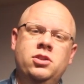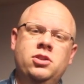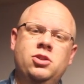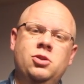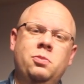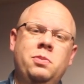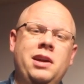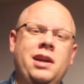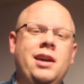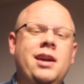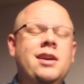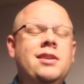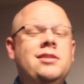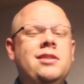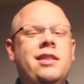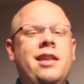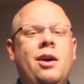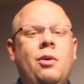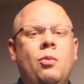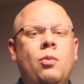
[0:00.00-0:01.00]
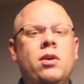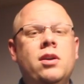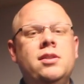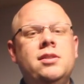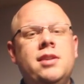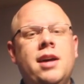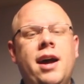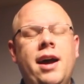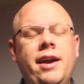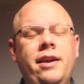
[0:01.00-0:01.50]
And so because of that
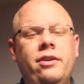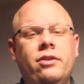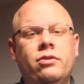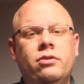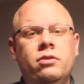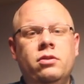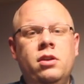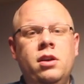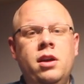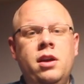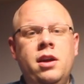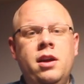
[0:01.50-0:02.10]
one title